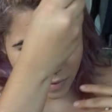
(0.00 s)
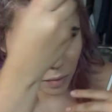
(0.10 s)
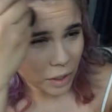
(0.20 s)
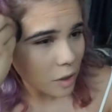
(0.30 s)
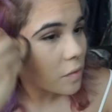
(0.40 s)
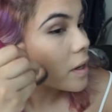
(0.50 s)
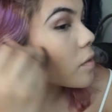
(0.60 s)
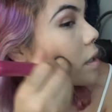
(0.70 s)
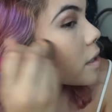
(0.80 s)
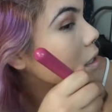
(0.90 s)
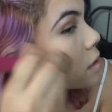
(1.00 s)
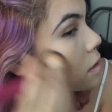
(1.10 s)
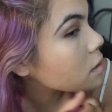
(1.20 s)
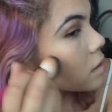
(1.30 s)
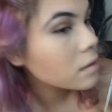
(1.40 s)
What are your favorite
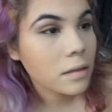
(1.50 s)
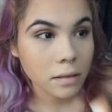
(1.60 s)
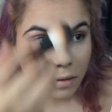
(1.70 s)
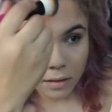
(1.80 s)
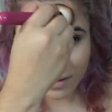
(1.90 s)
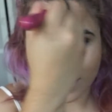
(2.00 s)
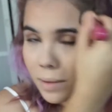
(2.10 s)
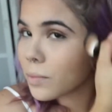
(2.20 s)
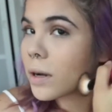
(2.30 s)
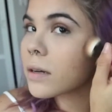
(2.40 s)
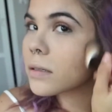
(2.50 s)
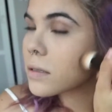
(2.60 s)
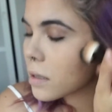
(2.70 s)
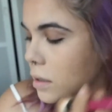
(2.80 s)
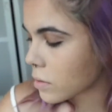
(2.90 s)
NYX like products
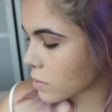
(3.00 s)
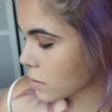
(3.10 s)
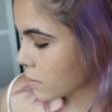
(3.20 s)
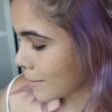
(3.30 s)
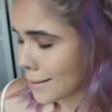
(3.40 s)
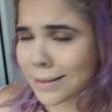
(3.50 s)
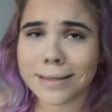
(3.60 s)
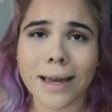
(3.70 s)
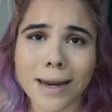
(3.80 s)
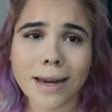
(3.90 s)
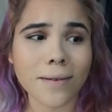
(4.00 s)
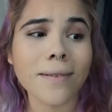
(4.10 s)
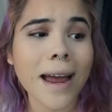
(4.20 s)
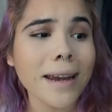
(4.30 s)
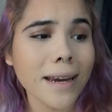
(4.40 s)
to use? Because I need
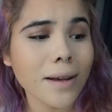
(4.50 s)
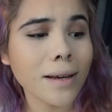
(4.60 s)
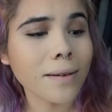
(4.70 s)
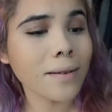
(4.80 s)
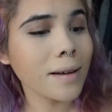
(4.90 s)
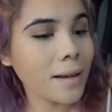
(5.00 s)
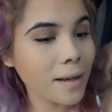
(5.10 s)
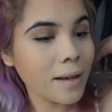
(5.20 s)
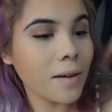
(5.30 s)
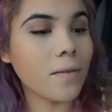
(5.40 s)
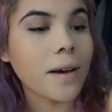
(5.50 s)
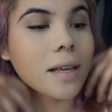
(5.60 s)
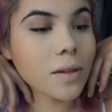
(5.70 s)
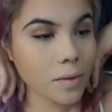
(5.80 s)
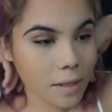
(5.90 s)
to
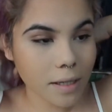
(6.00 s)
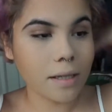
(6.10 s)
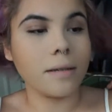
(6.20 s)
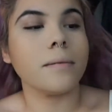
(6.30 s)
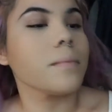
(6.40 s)
find those again.